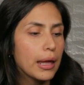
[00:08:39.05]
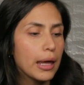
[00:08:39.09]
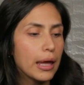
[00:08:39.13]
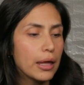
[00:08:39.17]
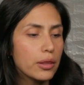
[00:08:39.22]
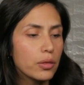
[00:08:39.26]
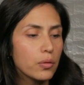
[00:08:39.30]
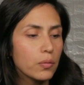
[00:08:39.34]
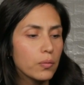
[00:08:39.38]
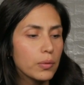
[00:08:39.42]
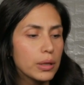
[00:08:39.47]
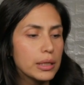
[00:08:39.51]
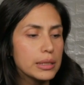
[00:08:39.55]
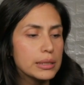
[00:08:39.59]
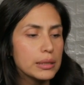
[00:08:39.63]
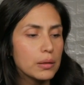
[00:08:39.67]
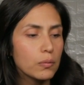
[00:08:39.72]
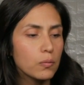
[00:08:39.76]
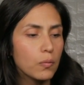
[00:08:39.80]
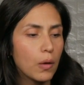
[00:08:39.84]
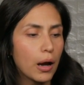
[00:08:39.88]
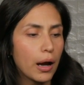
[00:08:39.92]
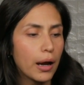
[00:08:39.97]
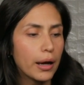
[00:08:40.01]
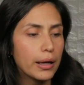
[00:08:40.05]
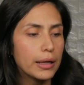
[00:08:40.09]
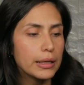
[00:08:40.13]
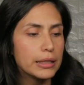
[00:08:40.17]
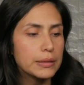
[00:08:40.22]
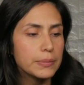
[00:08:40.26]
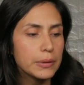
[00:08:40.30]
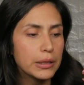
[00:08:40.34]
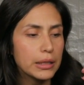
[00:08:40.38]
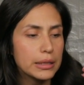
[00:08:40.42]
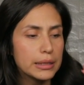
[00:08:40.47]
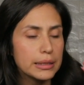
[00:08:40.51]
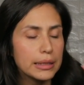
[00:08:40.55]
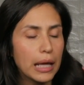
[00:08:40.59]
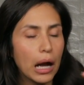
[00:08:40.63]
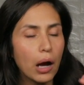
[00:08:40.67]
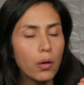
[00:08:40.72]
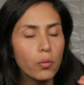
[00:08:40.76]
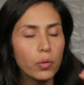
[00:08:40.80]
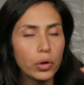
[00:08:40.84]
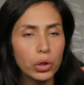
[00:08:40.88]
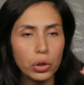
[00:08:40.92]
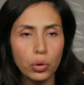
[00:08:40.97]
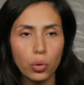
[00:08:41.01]
And the reason why is because
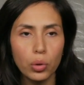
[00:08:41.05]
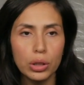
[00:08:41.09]
now we're